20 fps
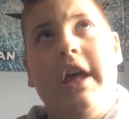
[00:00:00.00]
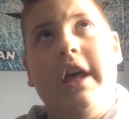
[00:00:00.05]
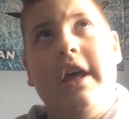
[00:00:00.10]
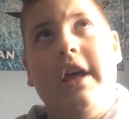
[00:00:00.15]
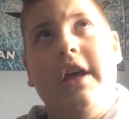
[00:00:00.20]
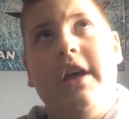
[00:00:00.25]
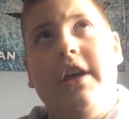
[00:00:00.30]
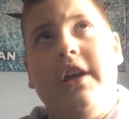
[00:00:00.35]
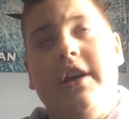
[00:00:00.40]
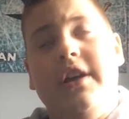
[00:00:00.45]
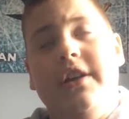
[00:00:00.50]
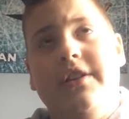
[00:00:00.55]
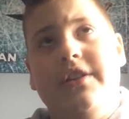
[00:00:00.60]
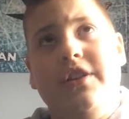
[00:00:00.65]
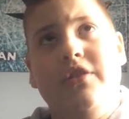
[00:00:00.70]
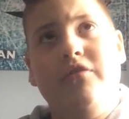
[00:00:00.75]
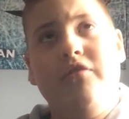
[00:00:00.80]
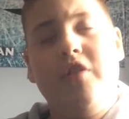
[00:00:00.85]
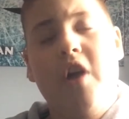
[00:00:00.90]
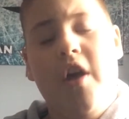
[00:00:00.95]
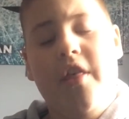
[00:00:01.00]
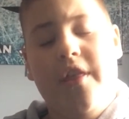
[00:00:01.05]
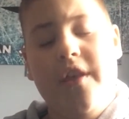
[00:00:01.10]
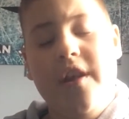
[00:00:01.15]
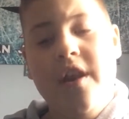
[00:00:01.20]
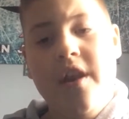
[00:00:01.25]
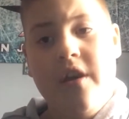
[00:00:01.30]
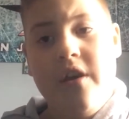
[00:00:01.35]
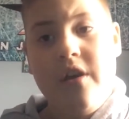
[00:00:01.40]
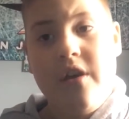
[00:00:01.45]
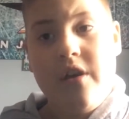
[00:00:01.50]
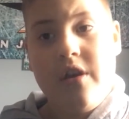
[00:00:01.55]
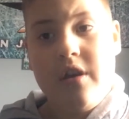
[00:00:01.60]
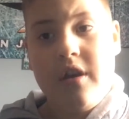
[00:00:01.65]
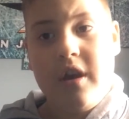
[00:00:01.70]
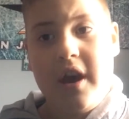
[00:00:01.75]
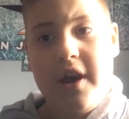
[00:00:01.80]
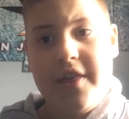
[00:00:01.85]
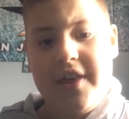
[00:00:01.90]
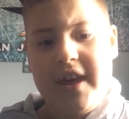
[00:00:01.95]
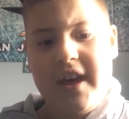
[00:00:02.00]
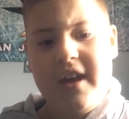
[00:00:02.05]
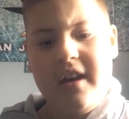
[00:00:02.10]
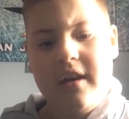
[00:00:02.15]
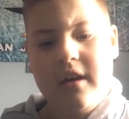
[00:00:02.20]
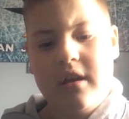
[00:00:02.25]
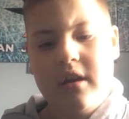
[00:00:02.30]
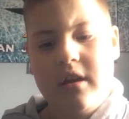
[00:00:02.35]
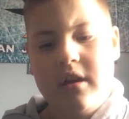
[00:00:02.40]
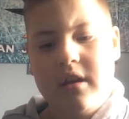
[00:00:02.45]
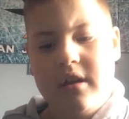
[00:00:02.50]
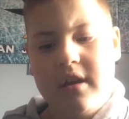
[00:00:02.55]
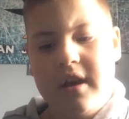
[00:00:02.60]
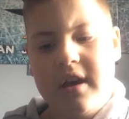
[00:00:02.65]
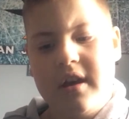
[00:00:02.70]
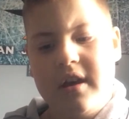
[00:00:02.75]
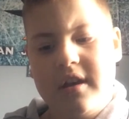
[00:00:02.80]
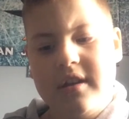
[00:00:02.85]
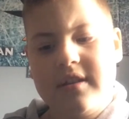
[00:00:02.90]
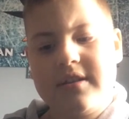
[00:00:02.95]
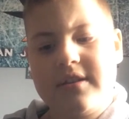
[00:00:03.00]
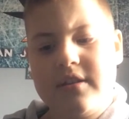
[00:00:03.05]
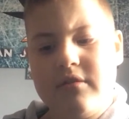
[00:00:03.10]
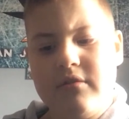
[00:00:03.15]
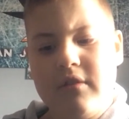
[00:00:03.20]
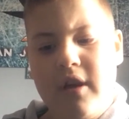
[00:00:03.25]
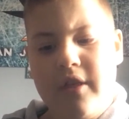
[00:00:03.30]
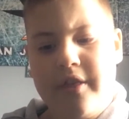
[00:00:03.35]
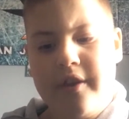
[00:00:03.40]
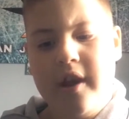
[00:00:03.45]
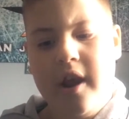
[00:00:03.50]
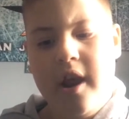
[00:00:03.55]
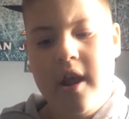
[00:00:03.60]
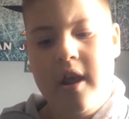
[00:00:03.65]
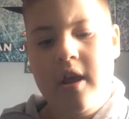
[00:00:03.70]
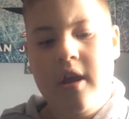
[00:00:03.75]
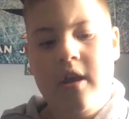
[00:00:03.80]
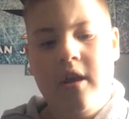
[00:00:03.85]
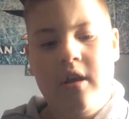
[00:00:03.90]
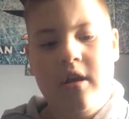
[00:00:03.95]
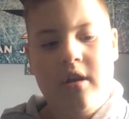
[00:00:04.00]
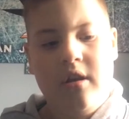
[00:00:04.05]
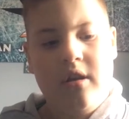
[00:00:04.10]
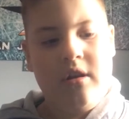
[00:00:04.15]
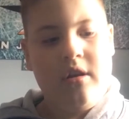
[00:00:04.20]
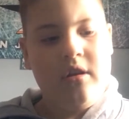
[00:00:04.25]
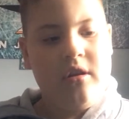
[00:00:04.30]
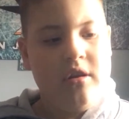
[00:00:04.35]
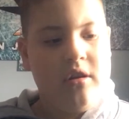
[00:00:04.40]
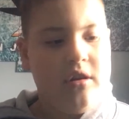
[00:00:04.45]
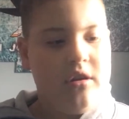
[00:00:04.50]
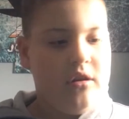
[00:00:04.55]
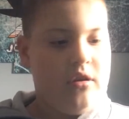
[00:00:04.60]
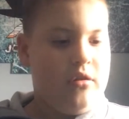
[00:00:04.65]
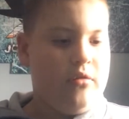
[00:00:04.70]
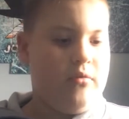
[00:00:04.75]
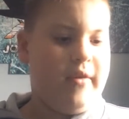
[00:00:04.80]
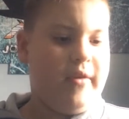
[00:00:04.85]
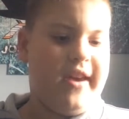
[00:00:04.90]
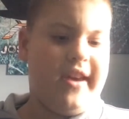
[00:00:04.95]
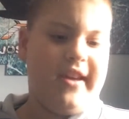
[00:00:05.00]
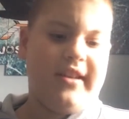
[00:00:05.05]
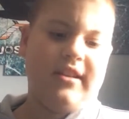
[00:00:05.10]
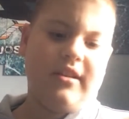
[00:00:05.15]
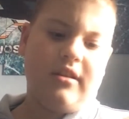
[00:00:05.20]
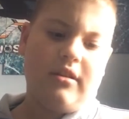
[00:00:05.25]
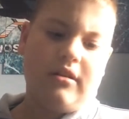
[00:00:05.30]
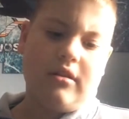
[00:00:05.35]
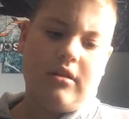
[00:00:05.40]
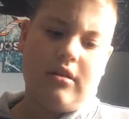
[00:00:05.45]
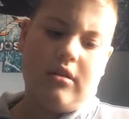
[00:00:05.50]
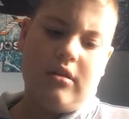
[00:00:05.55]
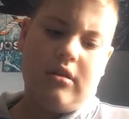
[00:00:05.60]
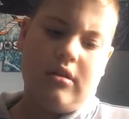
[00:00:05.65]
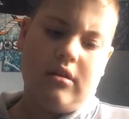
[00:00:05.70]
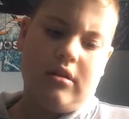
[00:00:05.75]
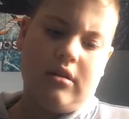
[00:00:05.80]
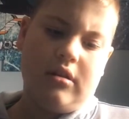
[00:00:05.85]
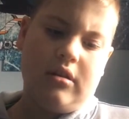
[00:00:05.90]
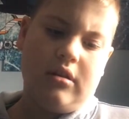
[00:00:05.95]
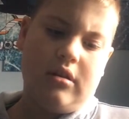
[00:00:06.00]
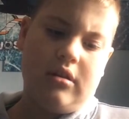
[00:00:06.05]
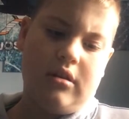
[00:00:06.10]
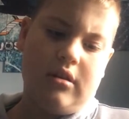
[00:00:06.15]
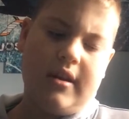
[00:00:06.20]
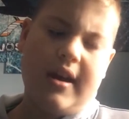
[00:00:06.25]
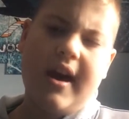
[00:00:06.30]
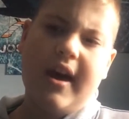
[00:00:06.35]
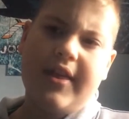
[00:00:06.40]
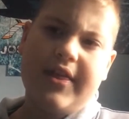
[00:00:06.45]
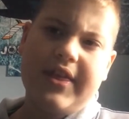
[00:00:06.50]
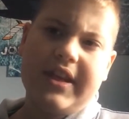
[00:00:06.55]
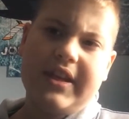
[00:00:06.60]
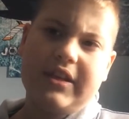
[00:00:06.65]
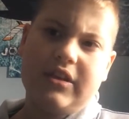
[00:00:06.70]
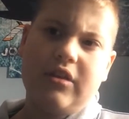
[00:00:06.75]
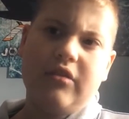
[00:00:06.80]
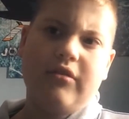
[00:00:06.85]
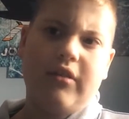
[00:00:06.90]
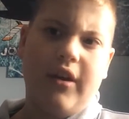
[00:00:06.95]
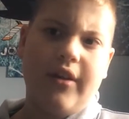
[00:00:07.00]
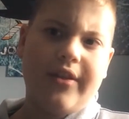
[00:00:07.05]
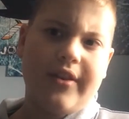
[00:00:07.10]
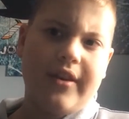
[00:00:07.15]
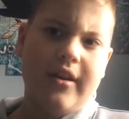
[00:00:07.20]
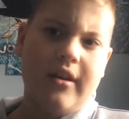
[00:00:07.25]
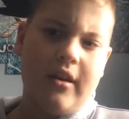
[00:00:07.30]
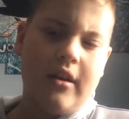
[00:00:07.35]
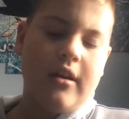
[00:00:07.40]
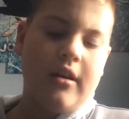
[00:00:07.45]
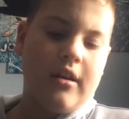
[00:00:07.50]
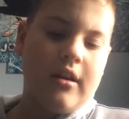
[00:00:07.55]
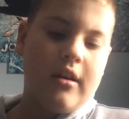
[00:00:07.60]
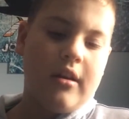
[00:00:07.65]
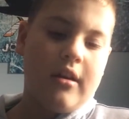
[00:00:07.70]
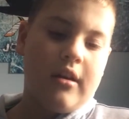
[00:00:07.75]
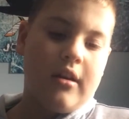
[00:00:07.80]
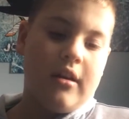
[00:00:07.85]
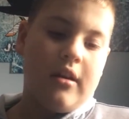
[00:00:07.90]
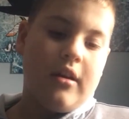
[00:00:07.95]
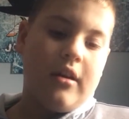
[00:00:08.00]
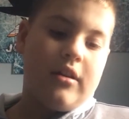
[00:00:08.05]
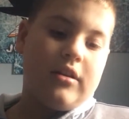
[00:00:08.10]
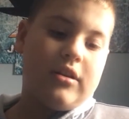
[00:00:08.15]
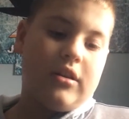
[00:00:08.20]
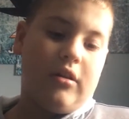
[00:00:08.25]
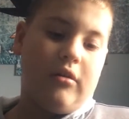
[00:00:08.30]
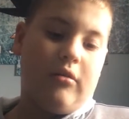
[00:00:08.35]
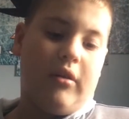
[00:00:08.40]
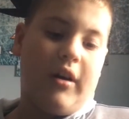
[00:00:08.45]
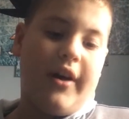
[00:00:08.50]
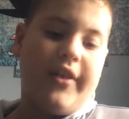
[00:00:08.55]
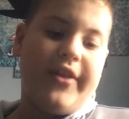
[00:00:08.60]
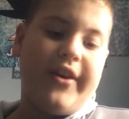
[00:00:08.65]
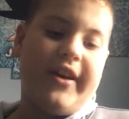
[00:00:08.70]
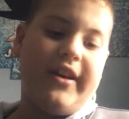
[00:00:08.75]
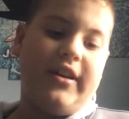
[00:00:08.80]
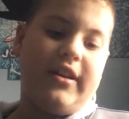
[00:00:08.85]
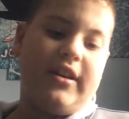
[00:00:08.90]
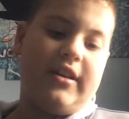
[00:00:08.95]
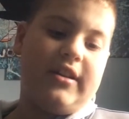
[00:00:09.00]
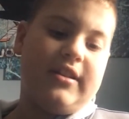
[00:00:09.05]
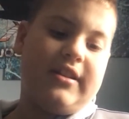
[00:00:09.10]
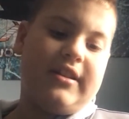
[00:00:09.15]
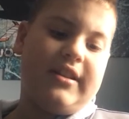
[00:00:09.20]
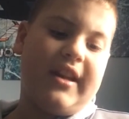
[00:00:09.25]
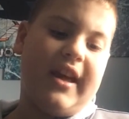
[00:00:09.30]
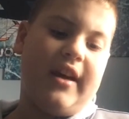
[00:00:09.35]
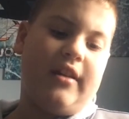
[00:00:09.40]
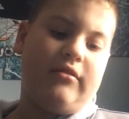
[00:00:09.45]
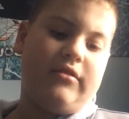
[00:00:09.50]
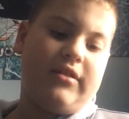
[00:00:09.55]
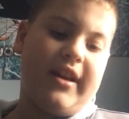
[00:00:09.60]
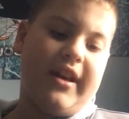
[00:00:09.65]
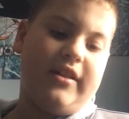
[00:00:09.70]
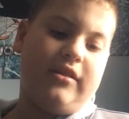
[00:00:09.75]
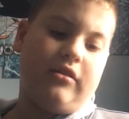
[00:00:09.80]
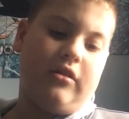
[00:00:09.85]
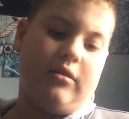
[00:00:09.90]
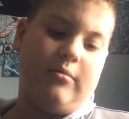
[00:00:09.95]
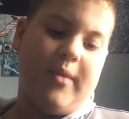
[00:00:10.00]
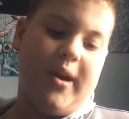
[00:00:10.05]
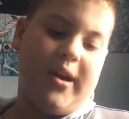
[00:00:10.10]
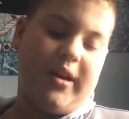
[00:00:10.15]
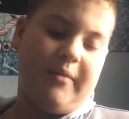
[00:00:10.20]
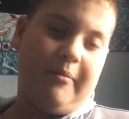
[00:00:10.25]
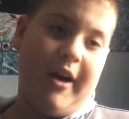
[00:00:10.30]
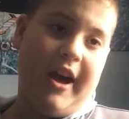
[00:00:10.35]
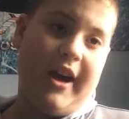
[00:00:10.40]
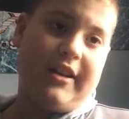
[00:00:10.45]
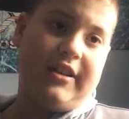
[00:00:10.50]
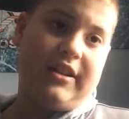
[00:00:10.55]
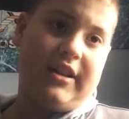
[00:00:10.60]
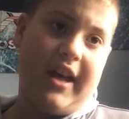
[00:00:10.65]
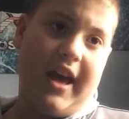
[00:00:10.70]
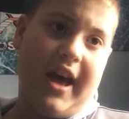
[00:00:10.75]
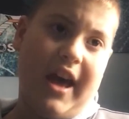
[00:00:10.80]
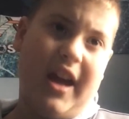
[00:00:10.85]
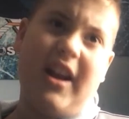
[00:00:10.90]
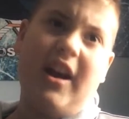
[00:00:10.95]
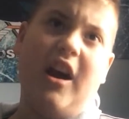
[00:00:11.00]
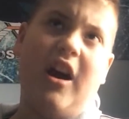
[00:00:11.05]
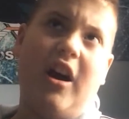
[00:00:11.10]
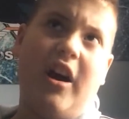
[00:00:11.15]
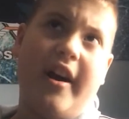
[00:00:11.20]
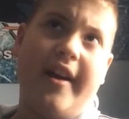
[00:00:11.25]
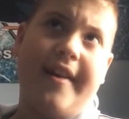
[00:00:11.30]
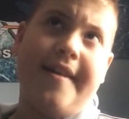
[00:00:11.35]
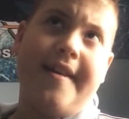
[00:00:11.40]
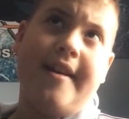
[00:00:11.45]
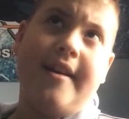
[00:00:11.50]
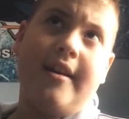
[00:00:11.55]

Uh, two nothing, I think. Yeah, it's two nothing. Wait, is it? Yeah, I think it's two nothing. So I think San Jose is gonna make it past Anaheim,